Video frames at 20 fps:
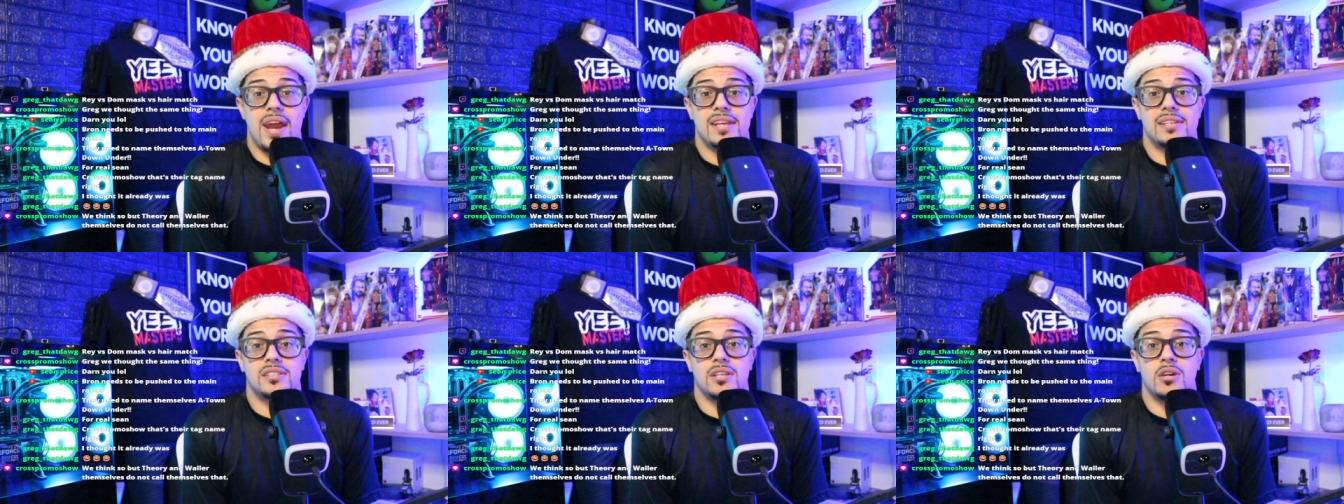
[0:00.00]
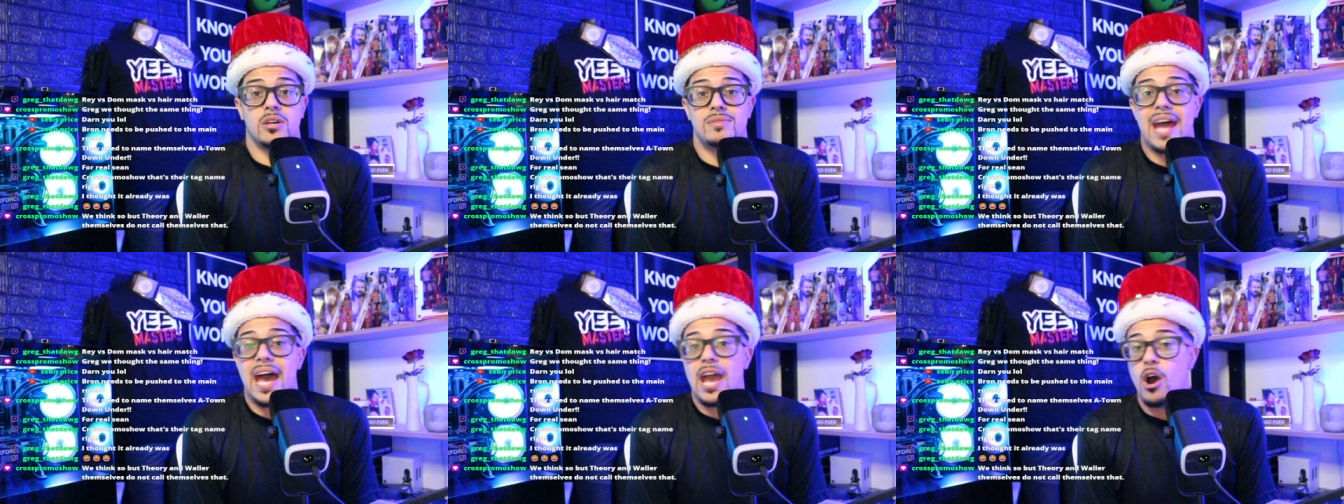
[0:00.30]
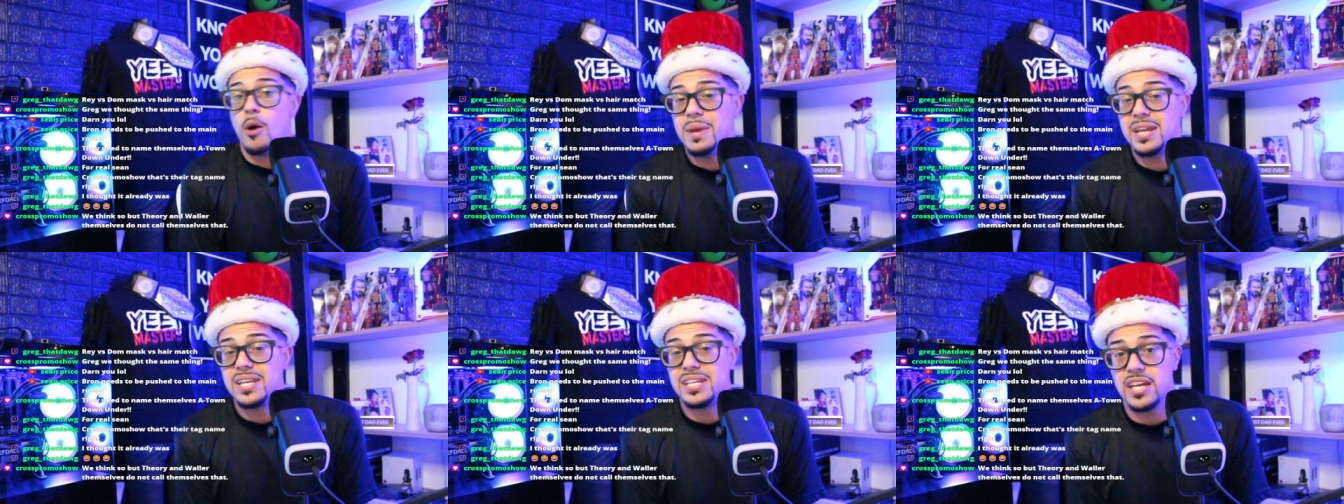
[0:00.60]
So
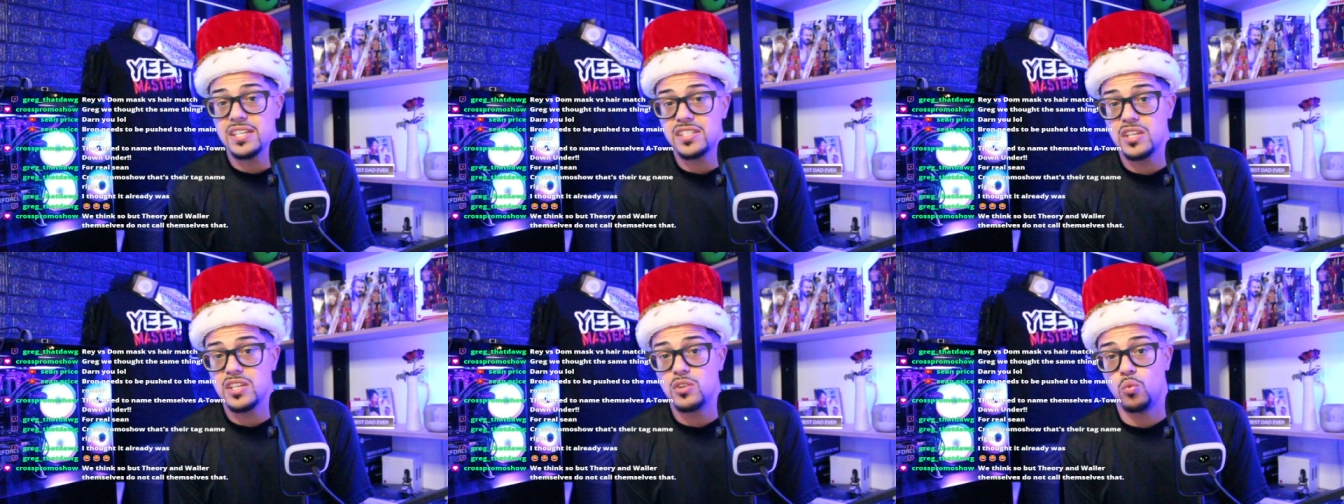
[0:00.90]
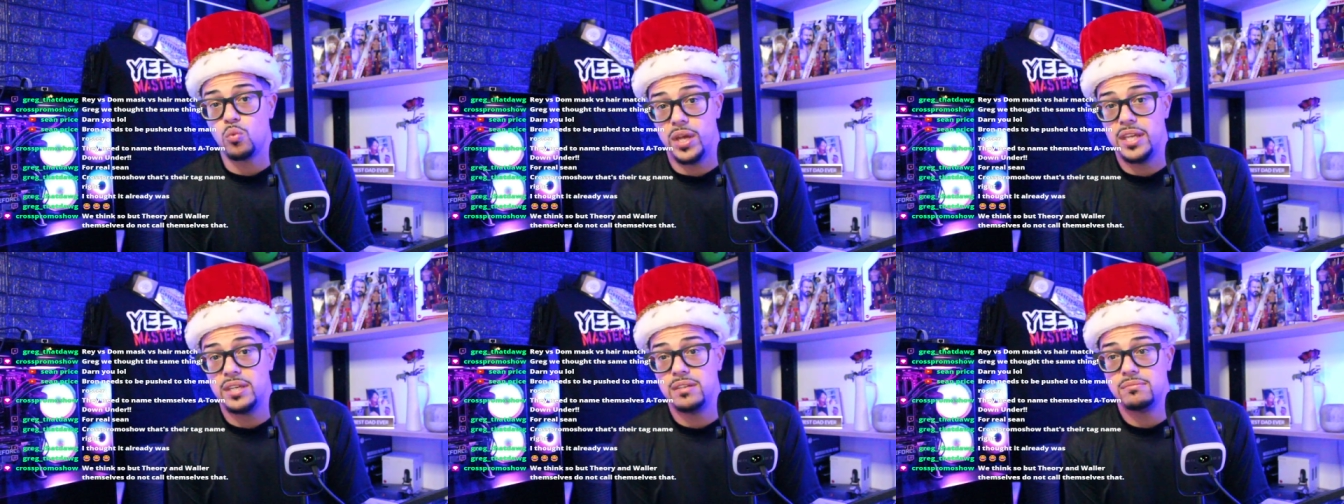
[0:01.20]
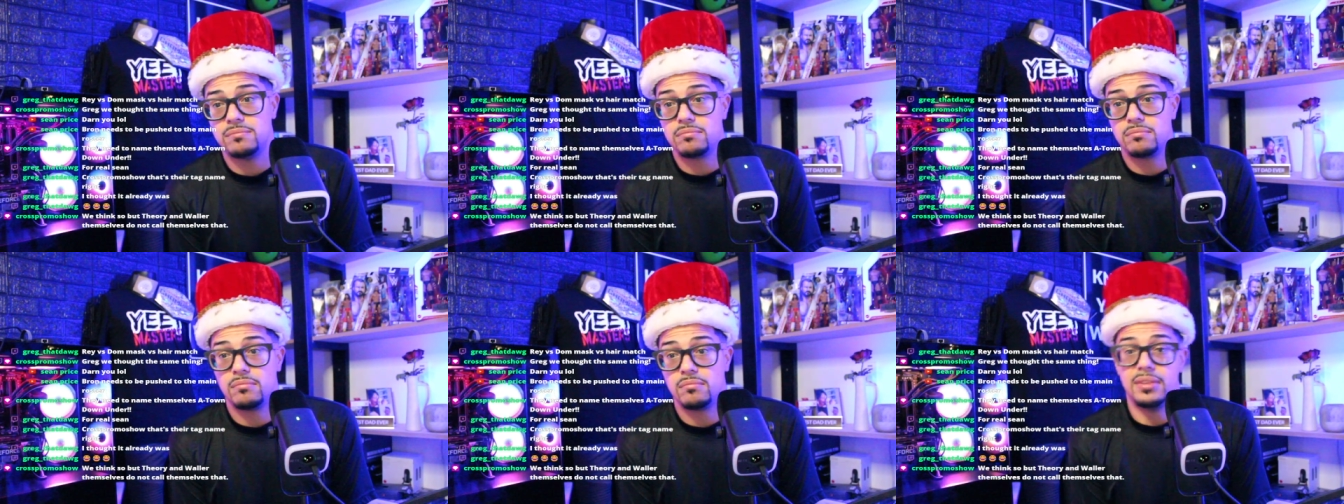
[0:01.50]
Naomi doesn't win.
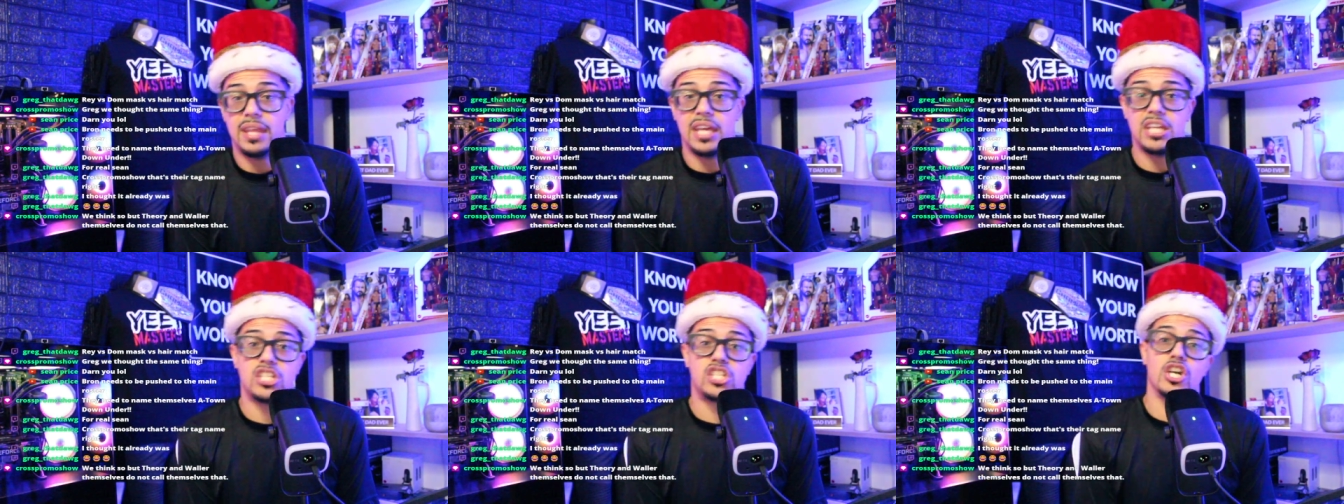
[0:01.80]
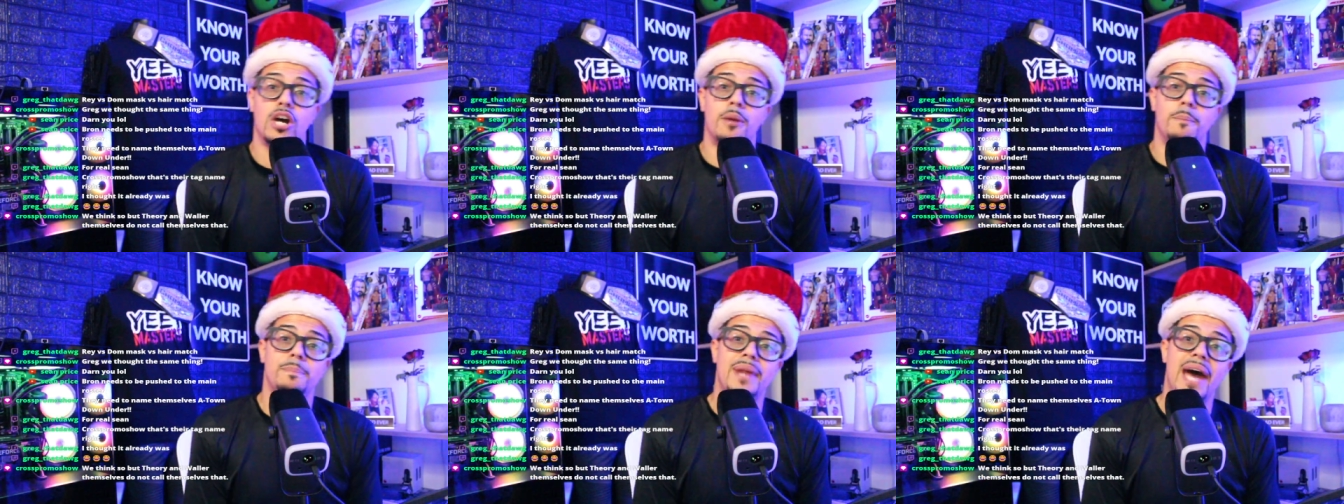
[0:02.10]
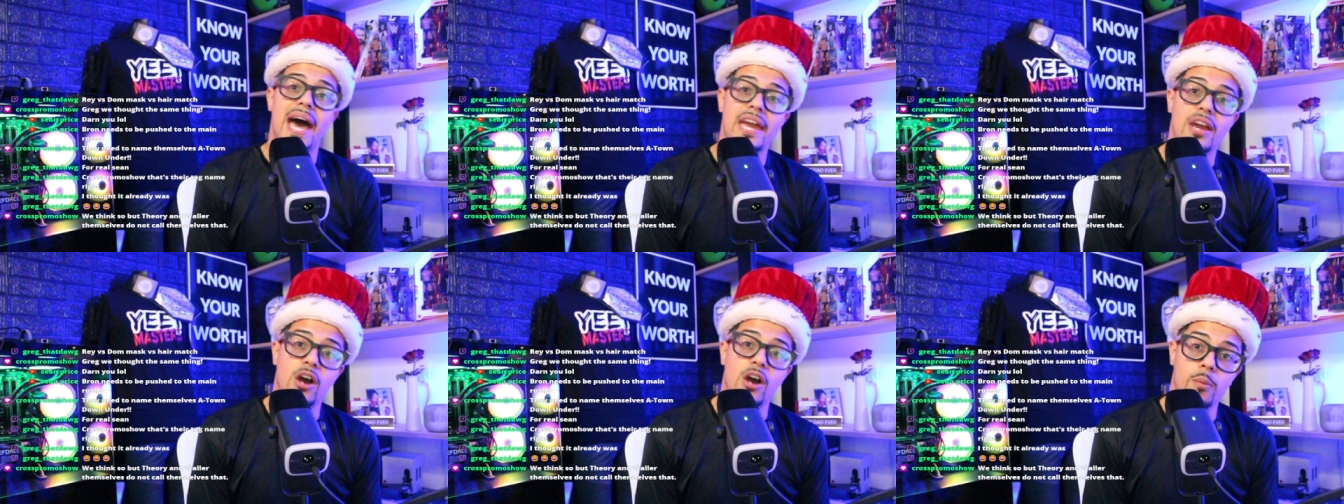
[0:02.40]
They jump
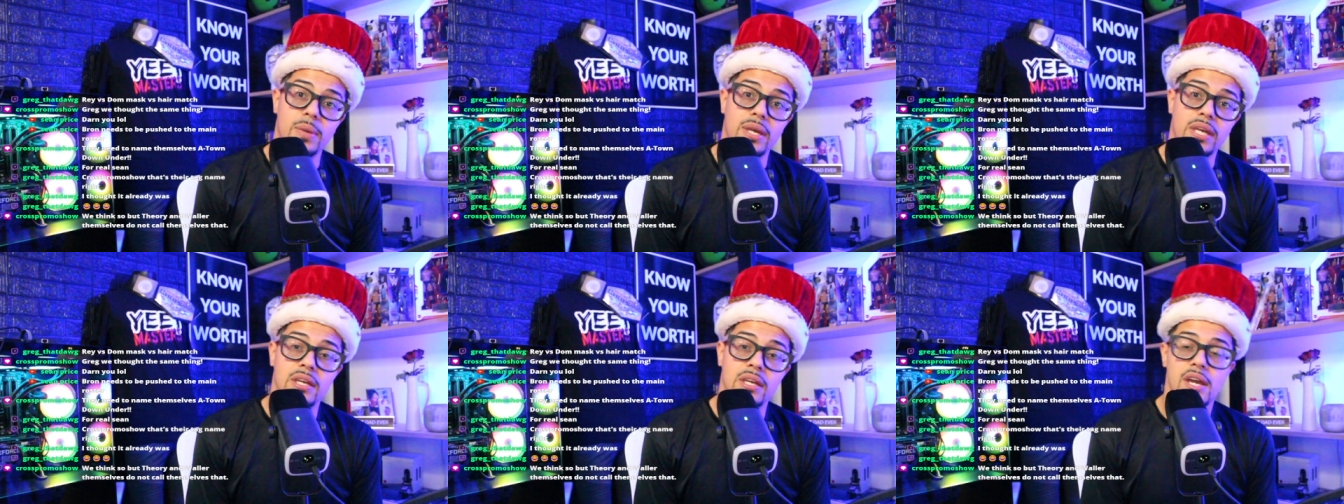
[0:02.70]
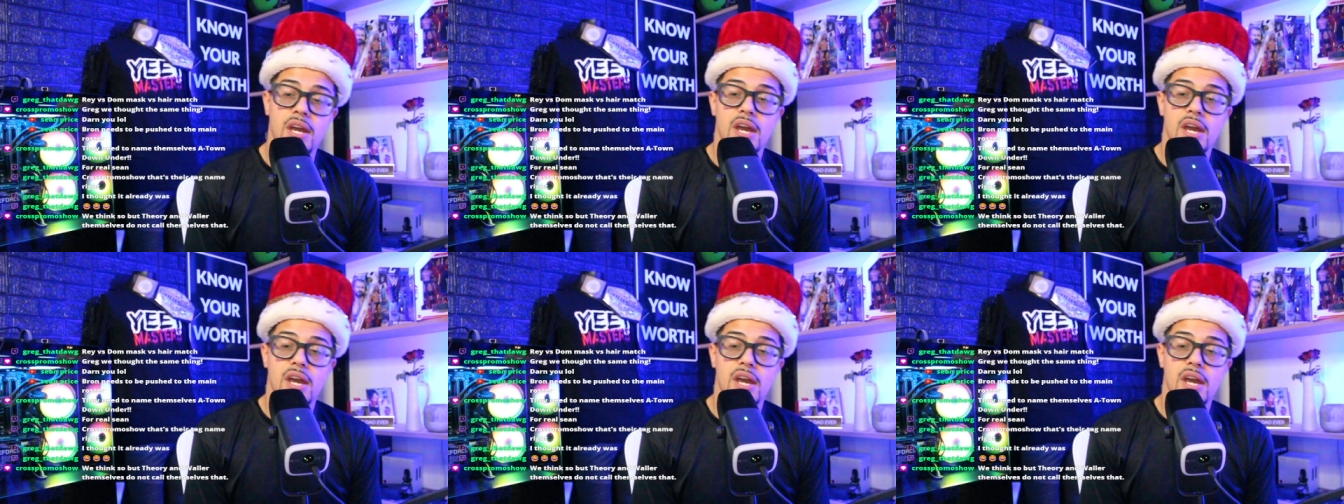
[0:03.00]
Naomi,